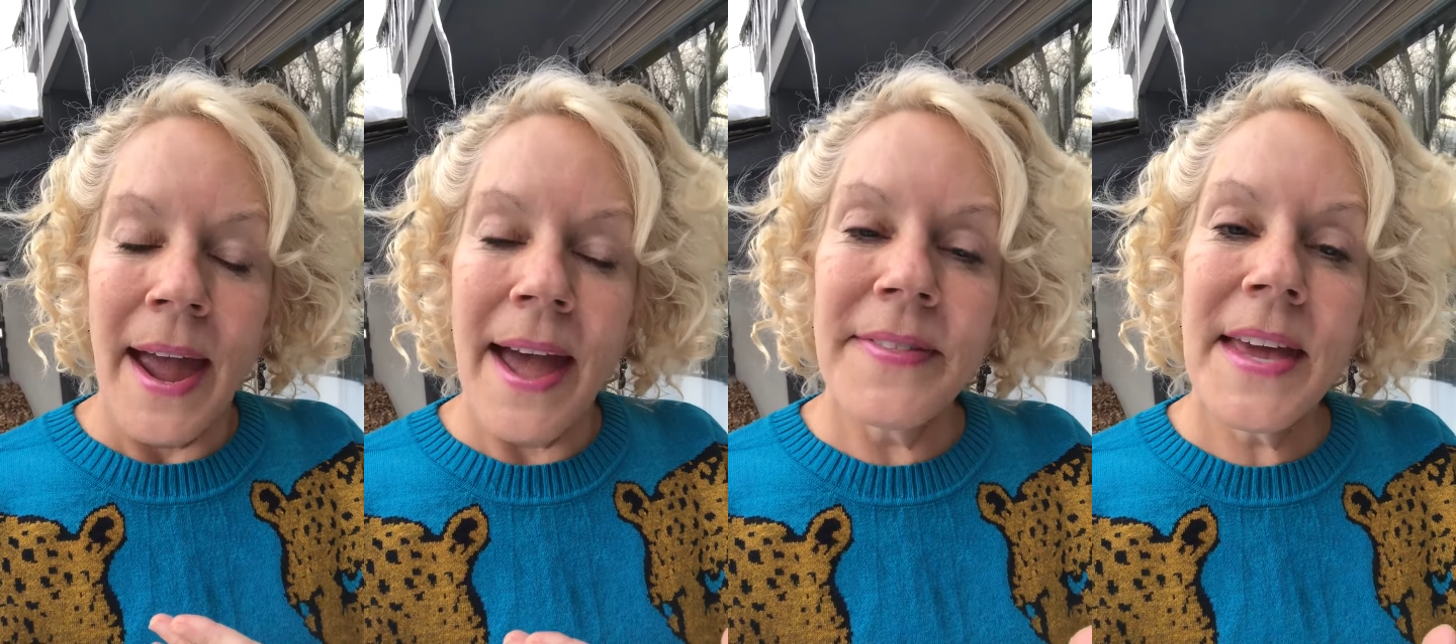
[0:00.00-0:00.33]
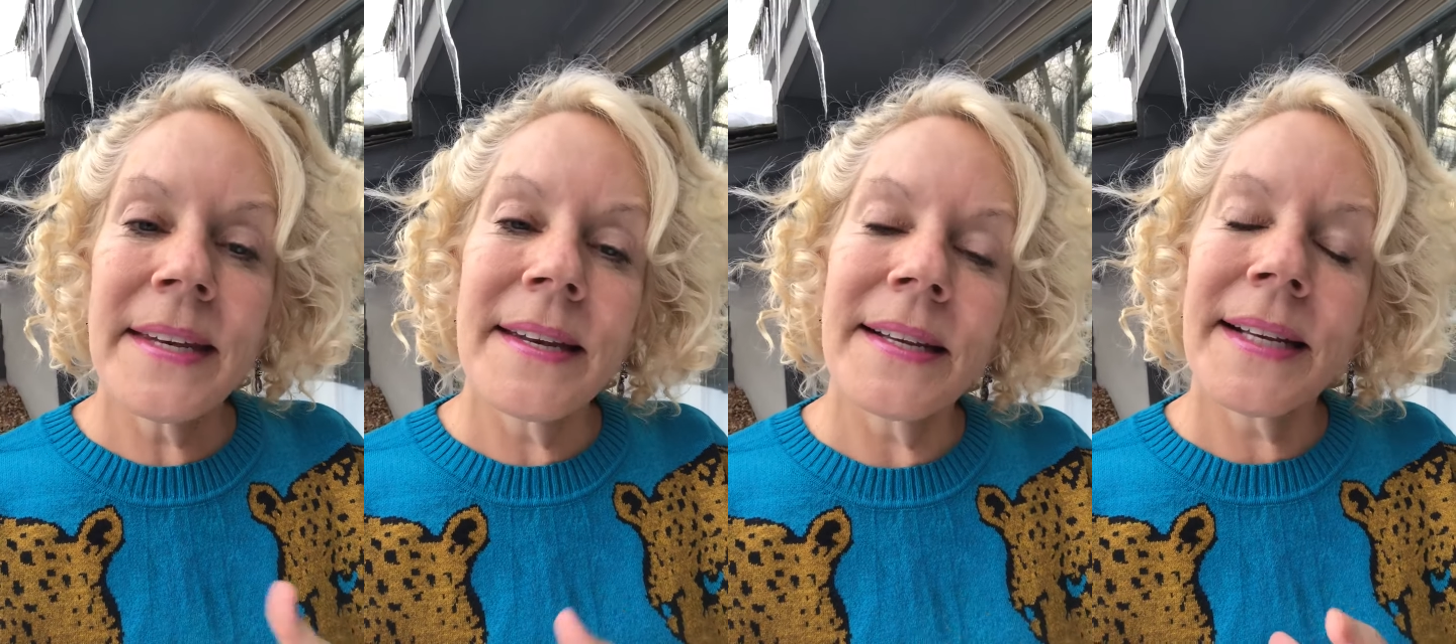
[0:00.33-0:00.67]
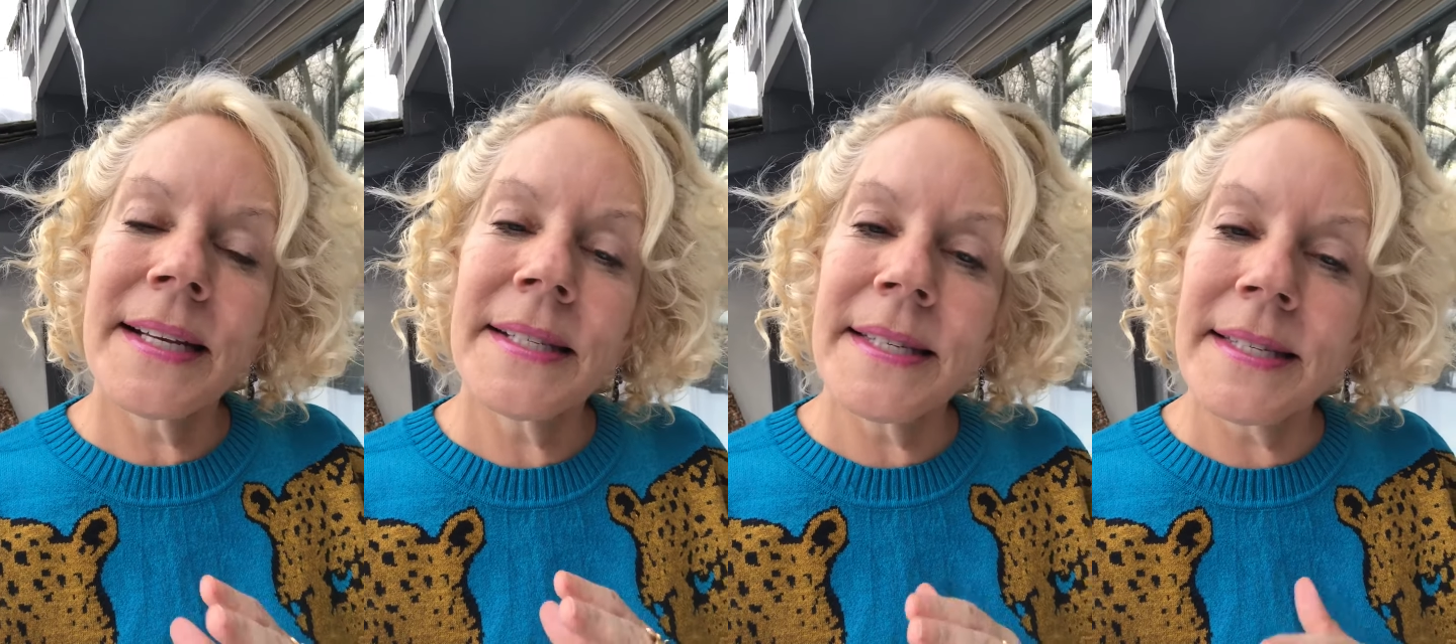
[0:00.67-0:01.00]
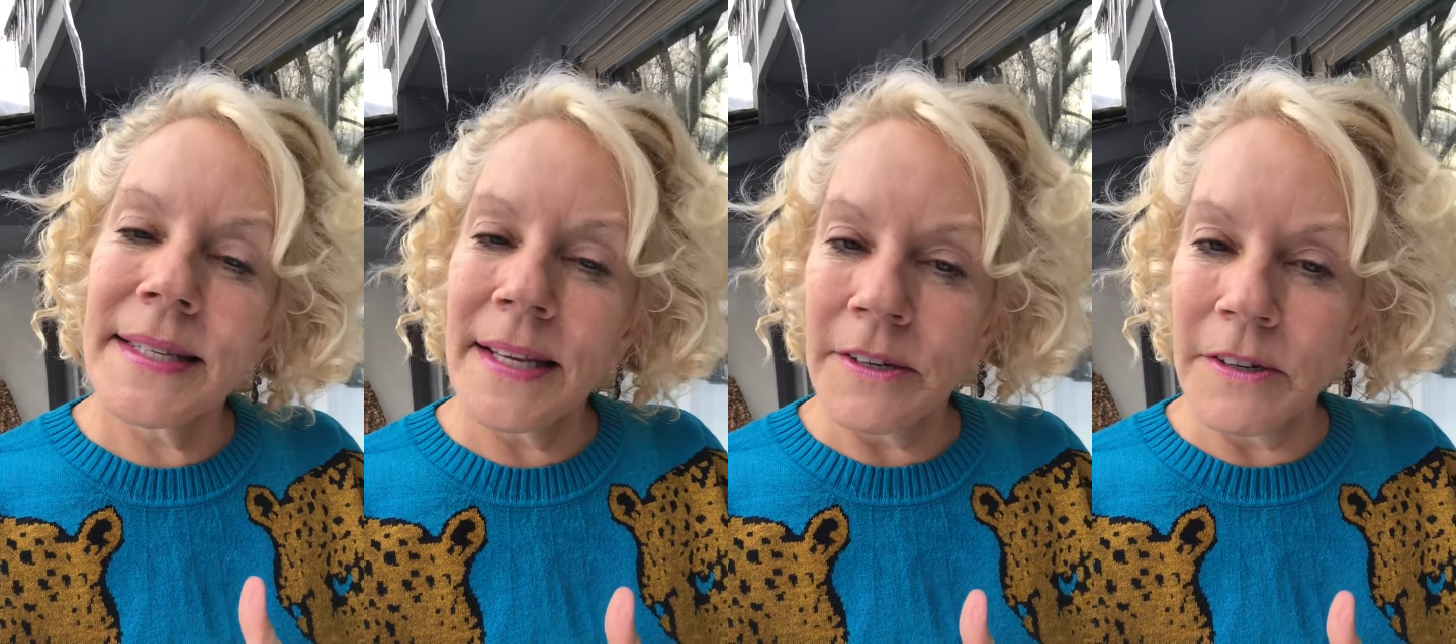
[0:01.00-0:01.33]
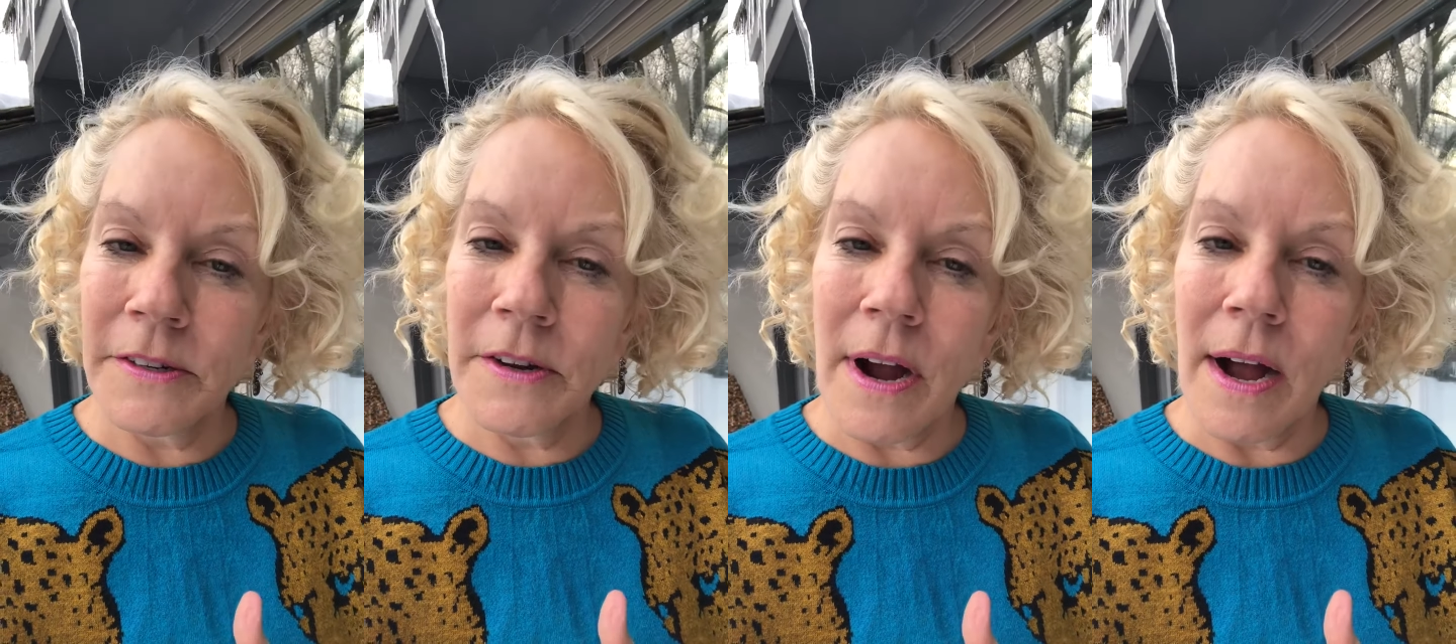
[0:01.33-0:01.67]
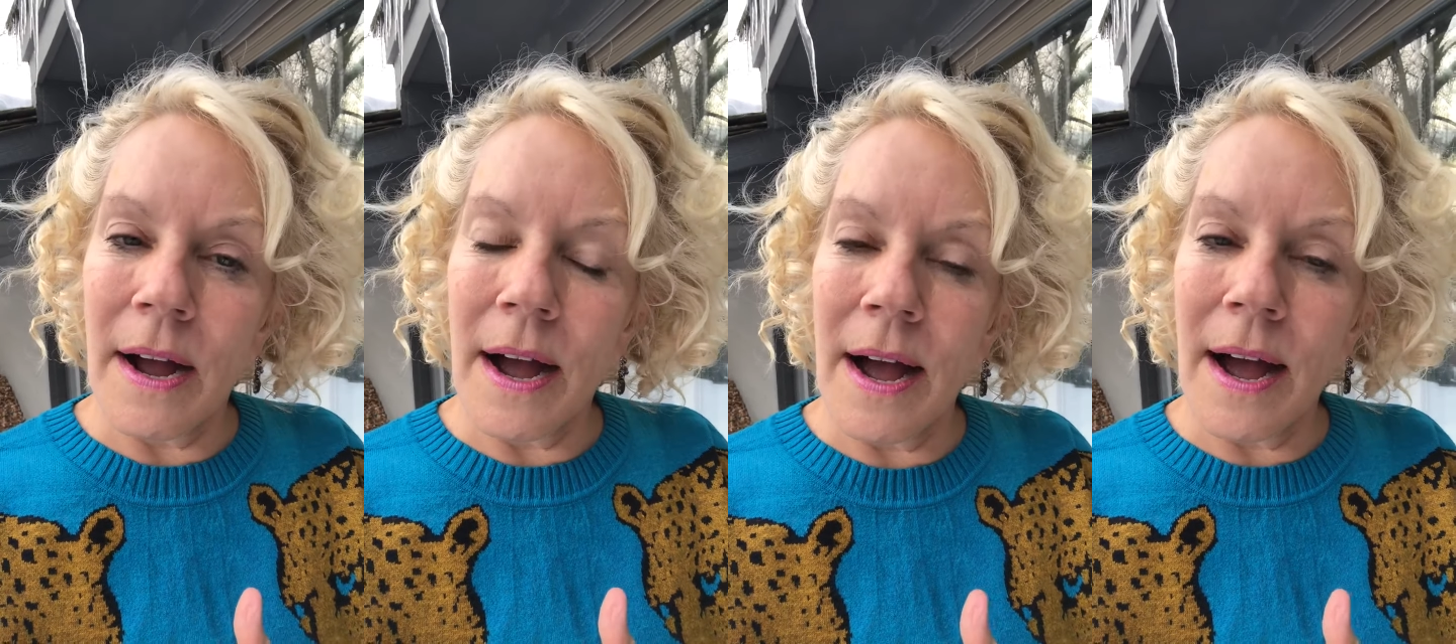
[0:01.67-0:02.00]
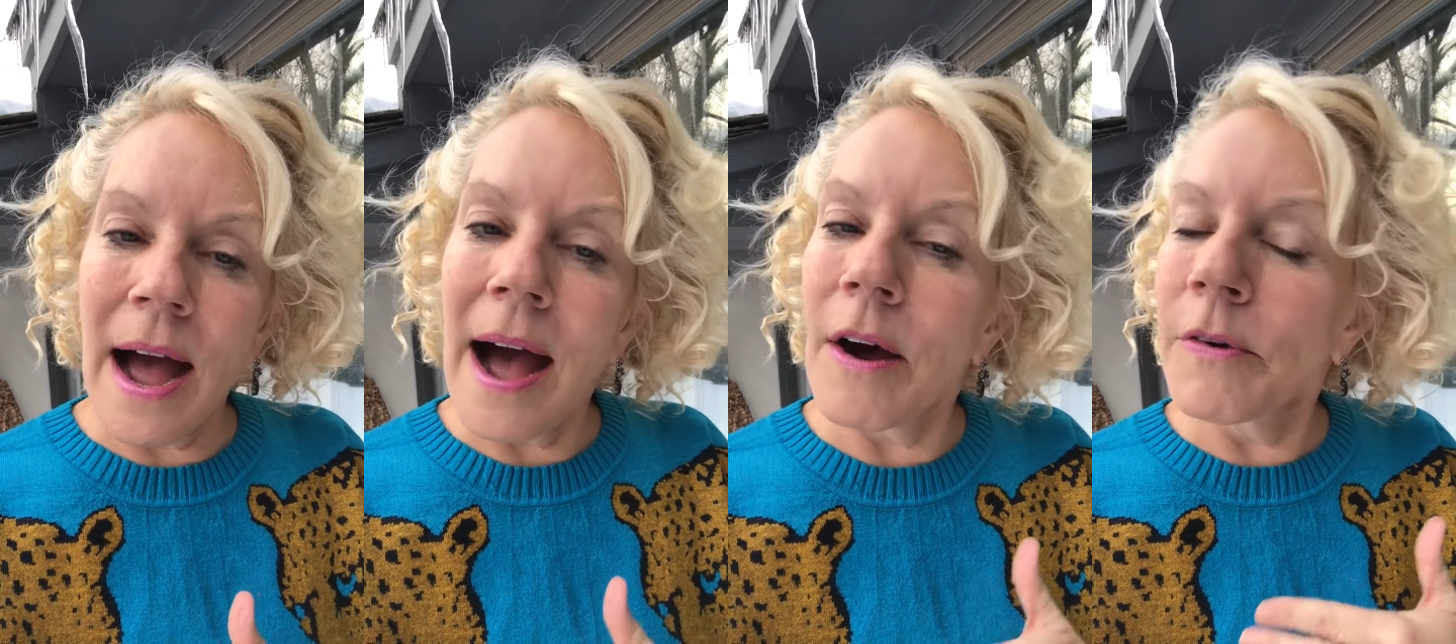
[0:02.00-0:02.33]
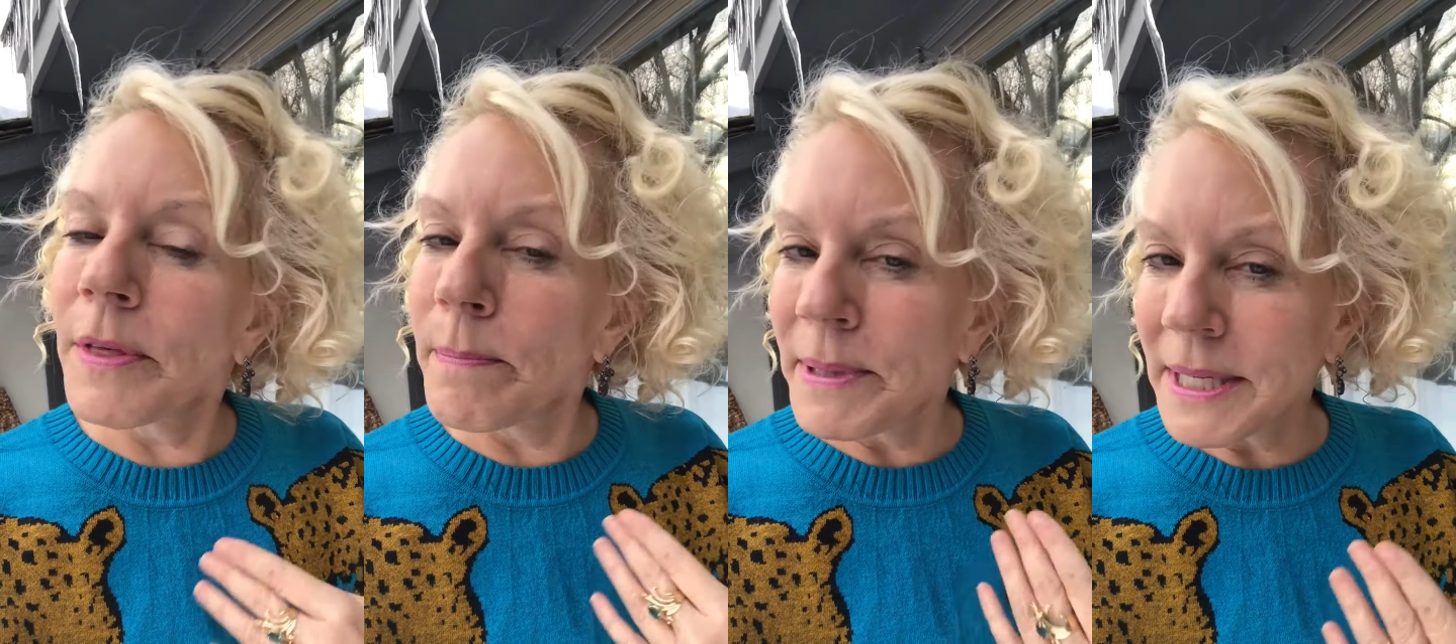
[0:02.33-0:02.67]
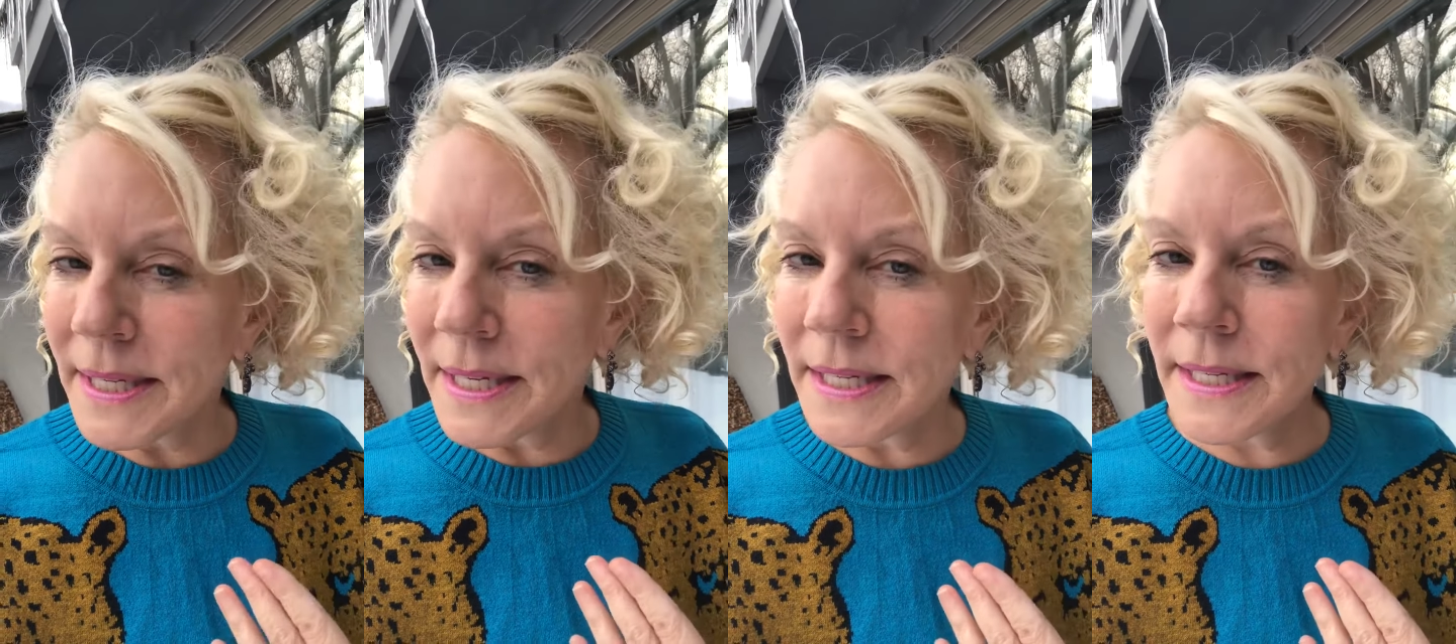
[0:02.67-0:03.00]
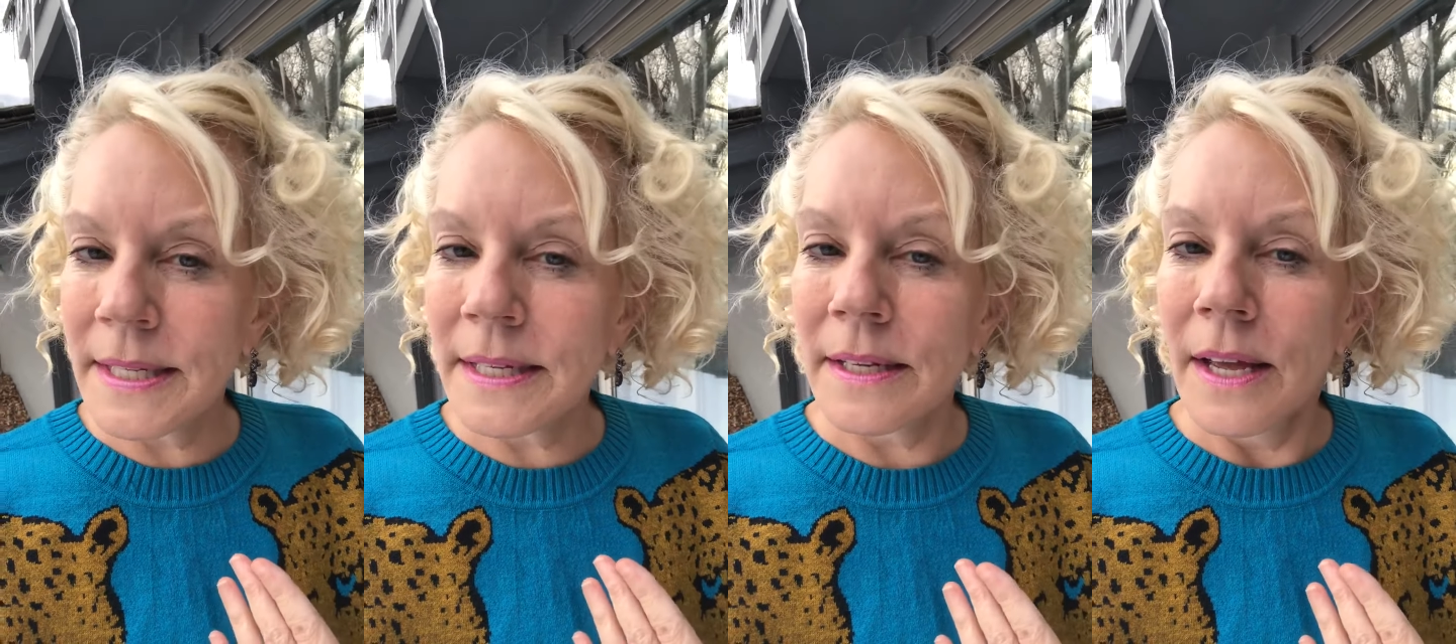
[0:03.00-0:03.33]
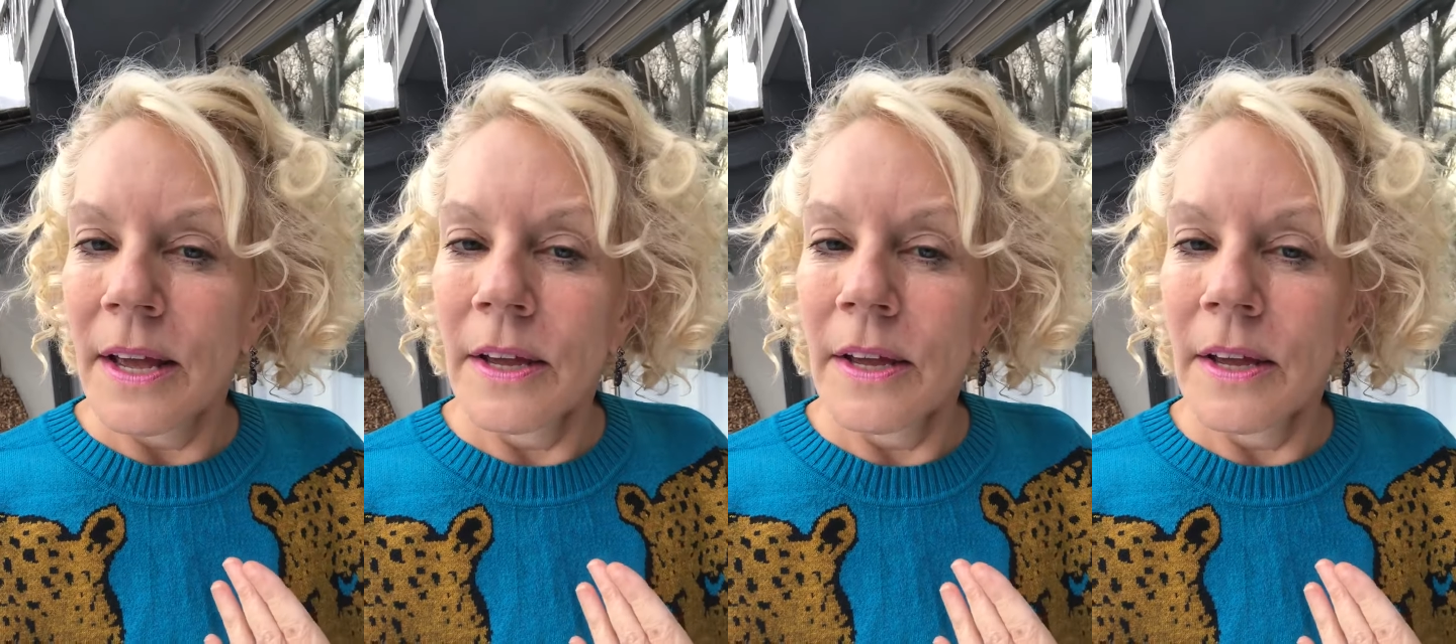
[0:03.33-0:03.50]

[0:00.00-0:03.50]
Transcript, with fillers: And then consider how the business